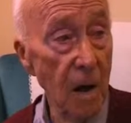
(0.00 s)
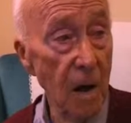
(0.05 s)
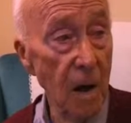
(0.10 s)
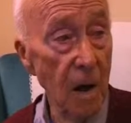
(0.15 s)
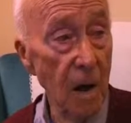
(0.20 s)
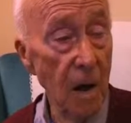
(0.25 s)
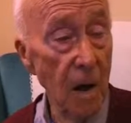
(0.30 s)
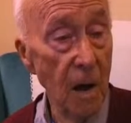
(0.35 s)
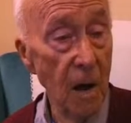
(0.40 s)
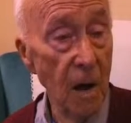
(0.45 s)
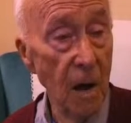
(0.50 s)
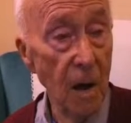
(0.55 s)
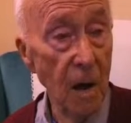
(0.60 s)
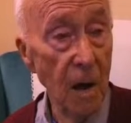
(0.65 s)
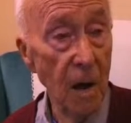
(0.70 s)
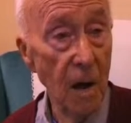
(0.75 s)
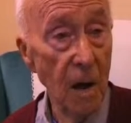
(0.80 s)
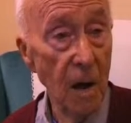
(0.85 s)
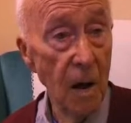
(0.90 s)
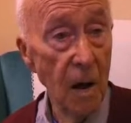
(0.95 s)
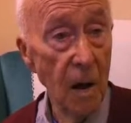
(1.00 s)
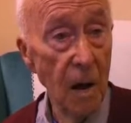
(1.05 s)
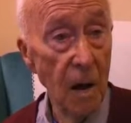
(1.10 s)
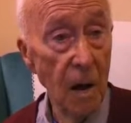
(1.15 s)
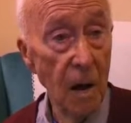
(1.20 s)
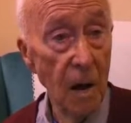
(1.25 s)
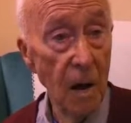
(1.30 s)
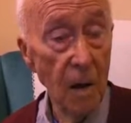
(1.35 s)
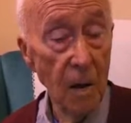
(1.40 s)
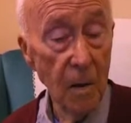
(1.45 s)
I remember you telling
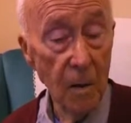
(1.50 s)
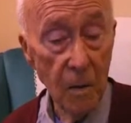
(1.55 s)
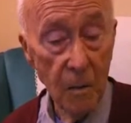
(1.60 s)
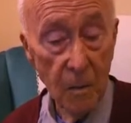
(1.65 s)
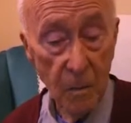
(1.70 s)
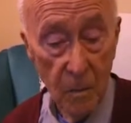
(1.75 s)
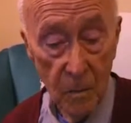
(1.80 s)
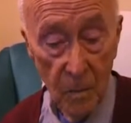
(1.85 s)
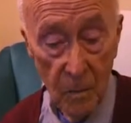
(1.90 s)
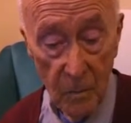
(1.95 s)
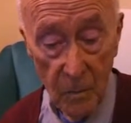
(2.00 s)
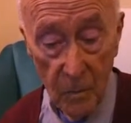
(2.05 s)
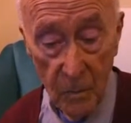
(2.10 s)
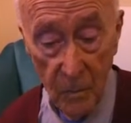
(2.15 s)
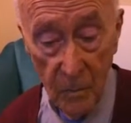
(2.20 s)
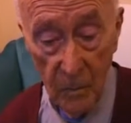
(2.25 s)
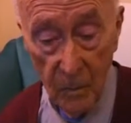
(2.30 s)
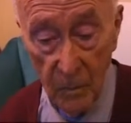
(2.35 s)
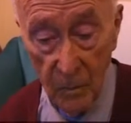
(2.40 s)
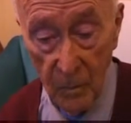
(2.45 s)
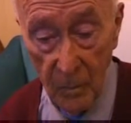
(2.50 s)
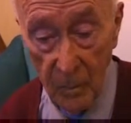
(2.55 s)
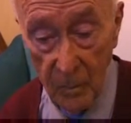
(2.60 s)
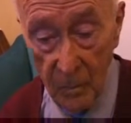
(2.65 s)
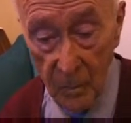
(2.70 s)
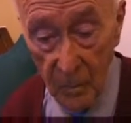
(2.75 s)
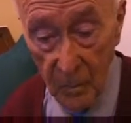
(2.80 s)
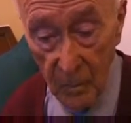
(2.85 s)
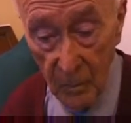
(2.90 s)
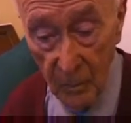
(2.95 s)
me that you thought
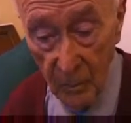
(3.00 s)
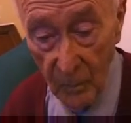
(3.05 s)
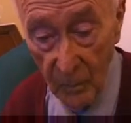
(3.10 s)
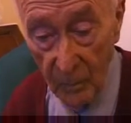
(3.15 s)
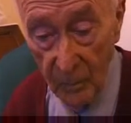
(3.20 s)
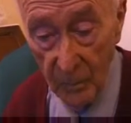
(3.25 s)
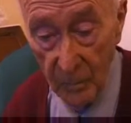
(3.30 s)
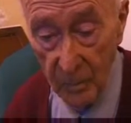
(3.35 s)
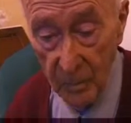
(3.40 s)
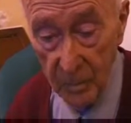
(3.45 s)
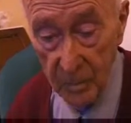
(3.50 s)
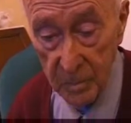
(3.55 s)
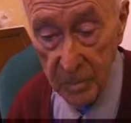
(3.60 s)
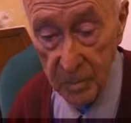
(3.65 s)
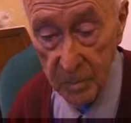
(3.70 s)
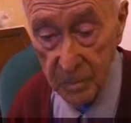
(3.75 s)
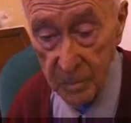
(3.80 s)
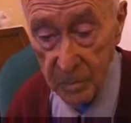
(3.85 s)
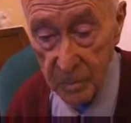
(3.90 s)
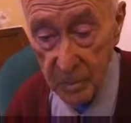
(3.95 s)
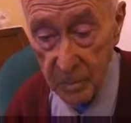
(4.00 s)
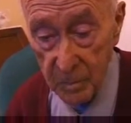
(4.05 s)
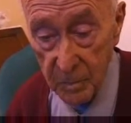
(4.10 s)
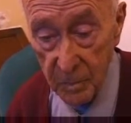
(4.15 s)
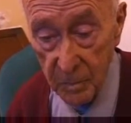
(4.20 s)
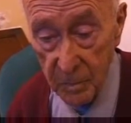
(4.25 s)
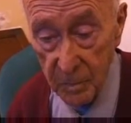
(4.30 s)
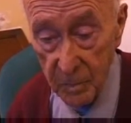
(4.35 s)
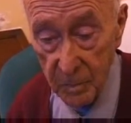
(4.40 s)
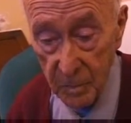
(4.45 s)
that
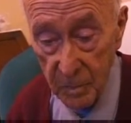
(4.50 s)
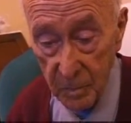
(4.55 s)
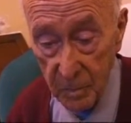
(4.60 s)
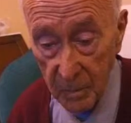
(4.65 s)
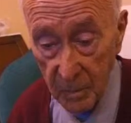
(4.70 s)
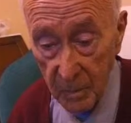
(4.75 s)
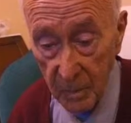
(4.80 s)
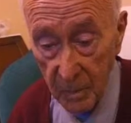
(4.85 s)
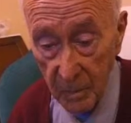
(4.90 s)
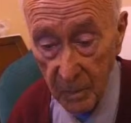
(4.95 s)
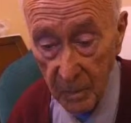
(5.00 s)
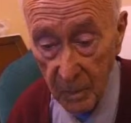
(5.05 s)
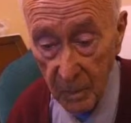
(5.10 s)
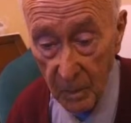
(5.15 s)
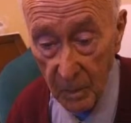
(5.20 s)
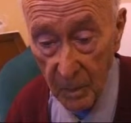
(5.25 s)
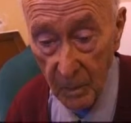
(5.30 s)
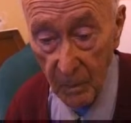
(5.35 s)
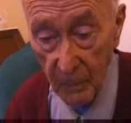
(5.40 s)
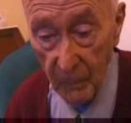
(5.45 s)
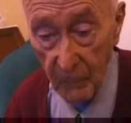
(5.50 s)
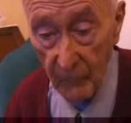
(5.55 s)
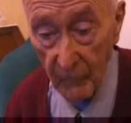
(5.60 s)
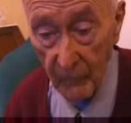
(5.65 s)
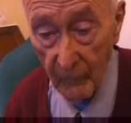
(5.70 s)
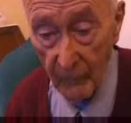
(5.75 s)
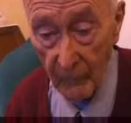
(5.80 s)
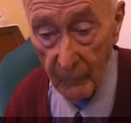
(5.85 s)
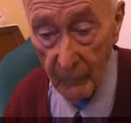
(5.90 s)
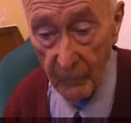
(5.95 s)
you had cancer.
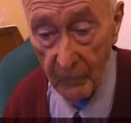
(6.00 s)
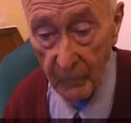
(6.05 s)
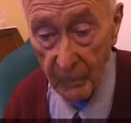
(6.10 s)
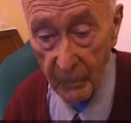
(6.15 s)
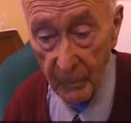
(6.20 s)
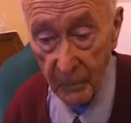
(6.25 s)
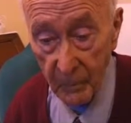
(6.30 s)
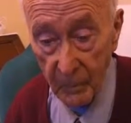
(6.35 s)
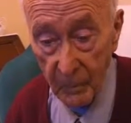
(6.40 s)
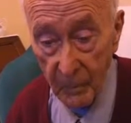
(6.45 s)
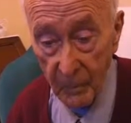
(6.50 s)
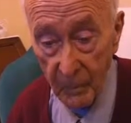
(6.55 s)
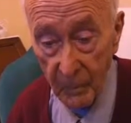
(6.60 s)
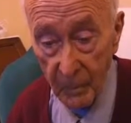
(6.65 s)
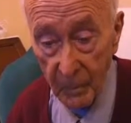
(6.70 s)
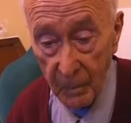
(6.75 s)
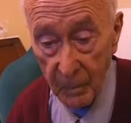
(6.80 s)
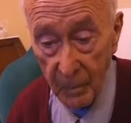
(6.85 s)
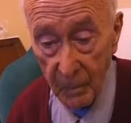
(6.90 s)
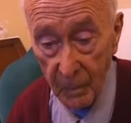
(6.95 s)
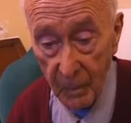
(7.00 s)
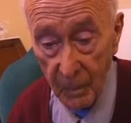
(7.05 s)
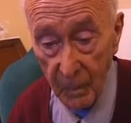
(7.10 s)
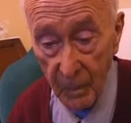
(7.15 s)
Do you remember that?